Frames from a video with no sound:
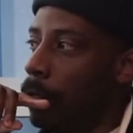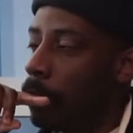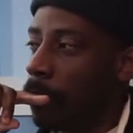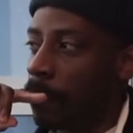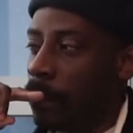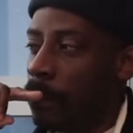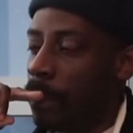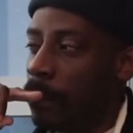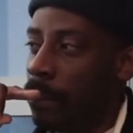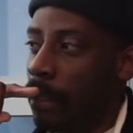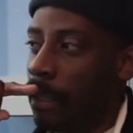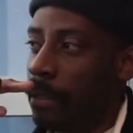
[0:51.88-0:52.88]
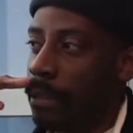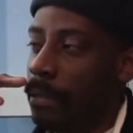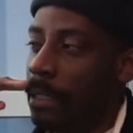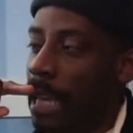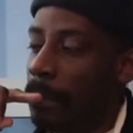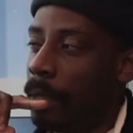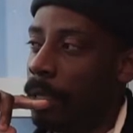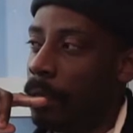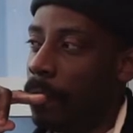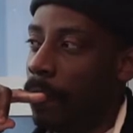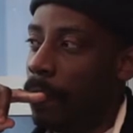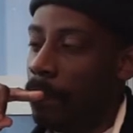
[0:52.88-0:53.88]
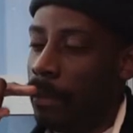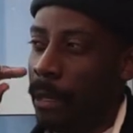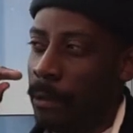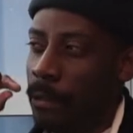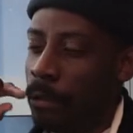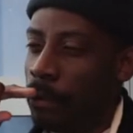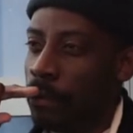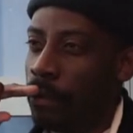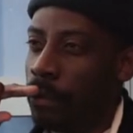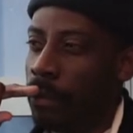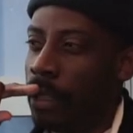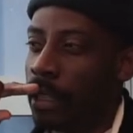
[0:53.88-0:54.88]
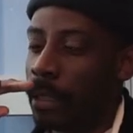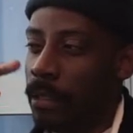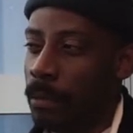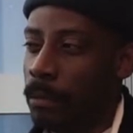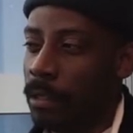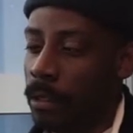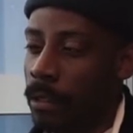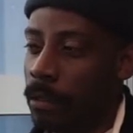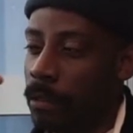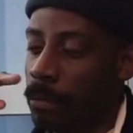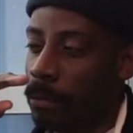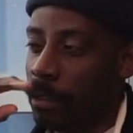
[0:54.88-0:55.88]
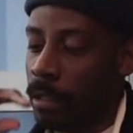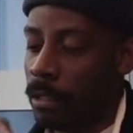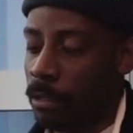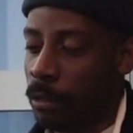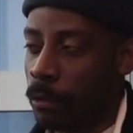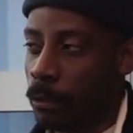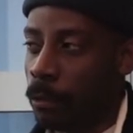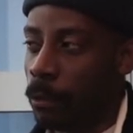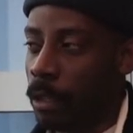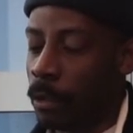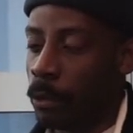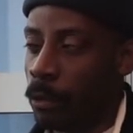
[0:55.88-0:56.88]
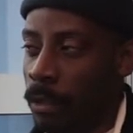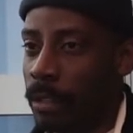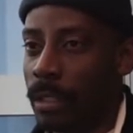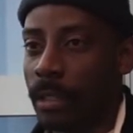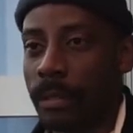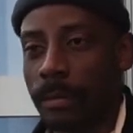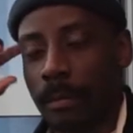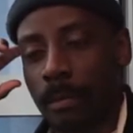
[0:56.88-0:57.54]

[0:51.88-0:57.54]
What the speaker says: So like especially like Tammy, I was sort of lucky to sort of work with her.